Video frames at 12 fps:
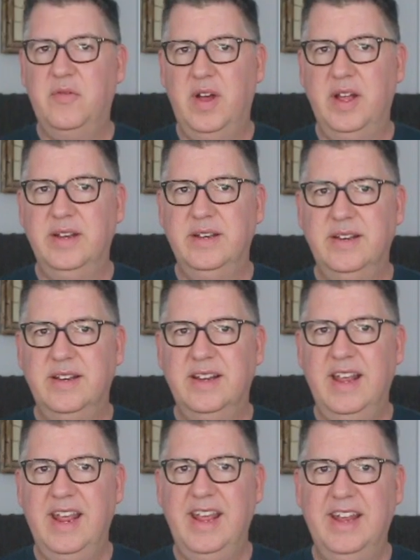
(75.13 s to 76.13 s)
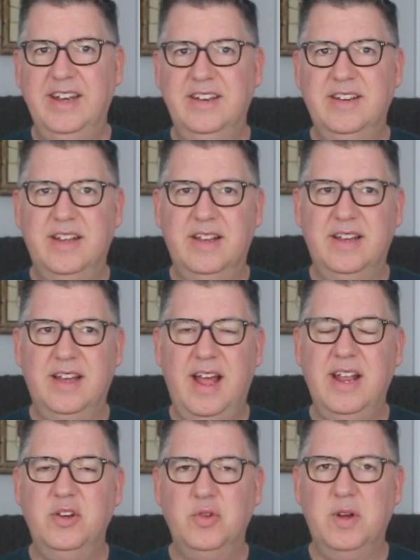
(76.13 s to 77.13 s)
of fun, and
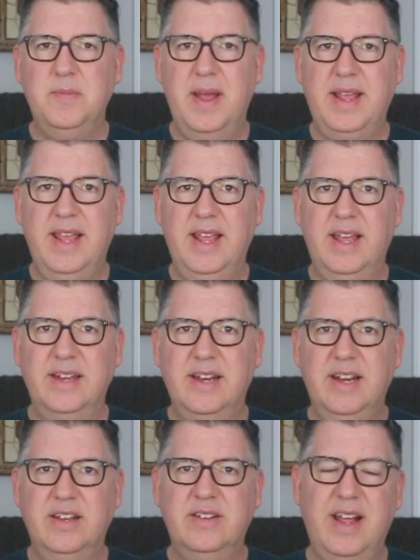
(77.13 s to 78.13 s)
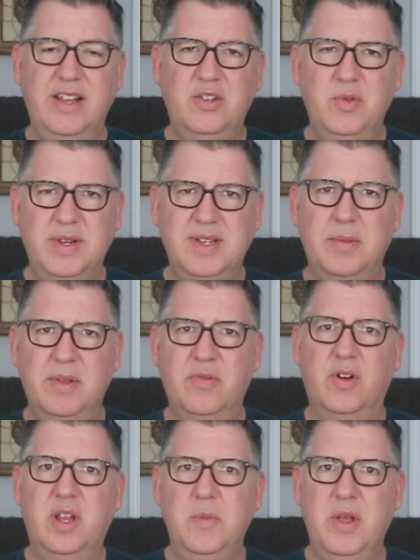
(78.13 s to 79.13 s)
I enjoyed making it, and it's nice doing something
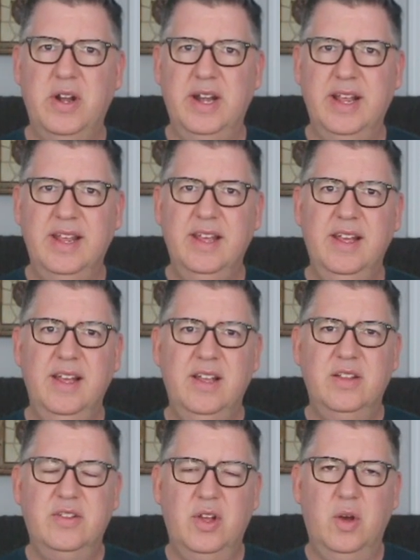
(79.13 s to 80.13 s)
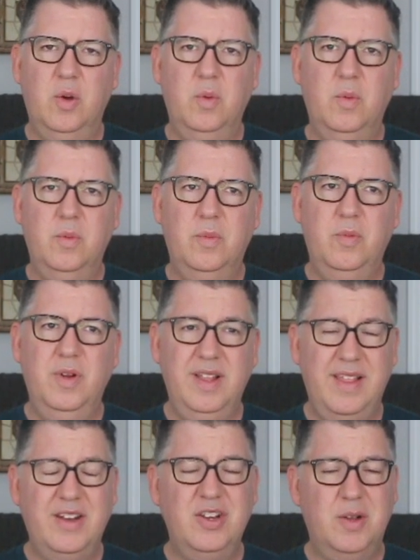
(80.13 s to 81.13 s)
for community. So
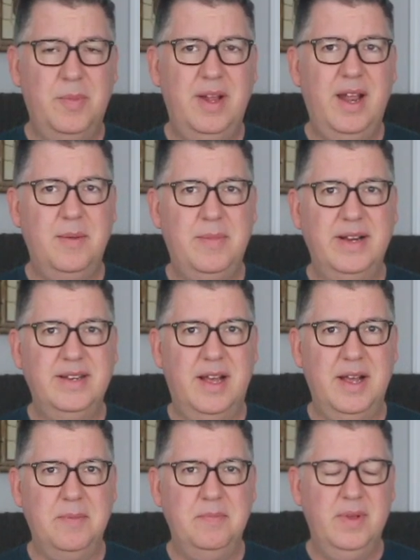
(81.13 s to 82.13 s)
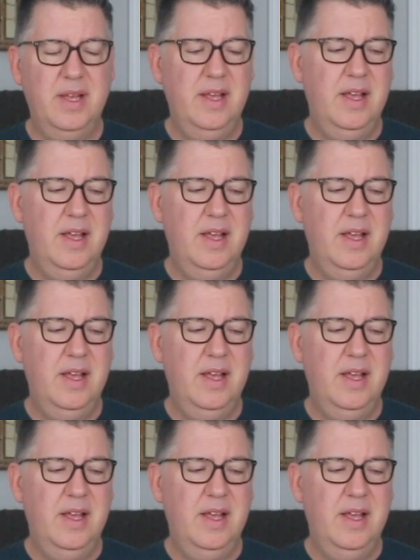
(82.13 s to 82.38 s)
really that took up a lot of my time.